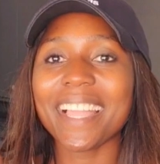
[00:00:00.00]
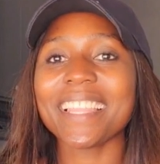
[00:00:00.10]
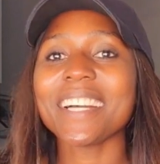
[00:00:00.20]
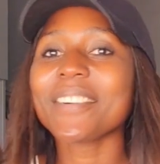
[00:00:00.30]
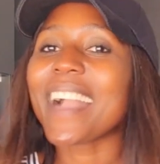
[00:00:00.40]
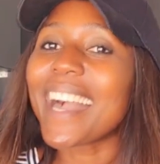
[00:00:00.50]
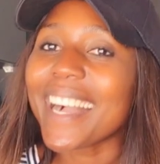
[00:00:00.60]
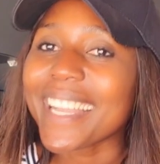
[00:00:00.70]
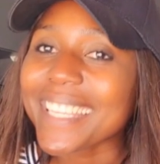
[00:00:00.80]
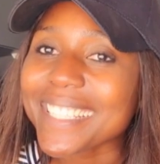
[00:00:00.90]
Hello
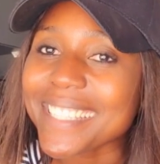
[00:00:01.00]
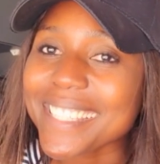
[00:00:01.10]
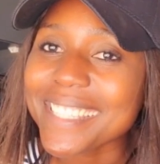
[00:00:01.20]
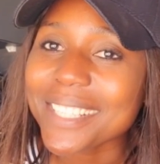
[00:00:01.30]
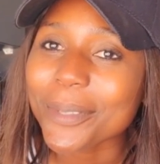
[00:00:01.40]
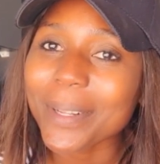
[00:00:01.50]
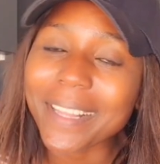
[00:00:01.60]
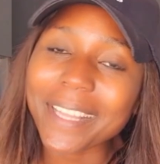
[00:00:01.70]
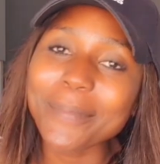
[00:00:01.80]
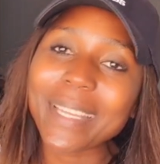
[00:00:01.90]
guys,
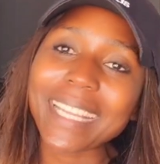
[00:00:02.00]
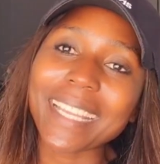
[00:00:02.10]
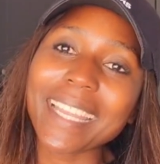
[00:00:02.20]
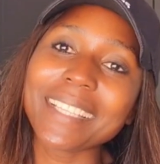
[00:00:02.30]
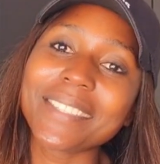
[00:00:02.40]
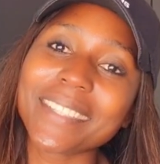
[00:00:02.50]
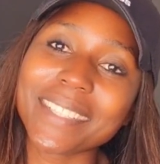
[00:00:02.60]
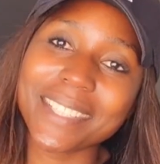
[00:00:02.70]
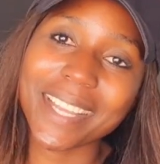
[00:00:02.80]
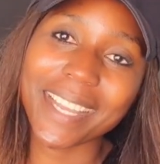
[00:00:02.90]
welcome back again to the
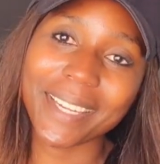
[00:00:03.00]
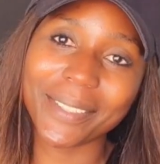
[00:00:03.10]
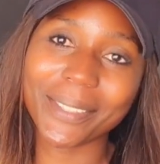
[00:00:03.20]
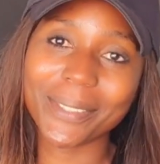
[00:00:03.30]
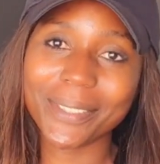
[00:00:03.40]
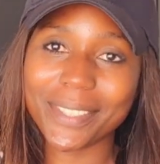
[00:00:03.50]
channel.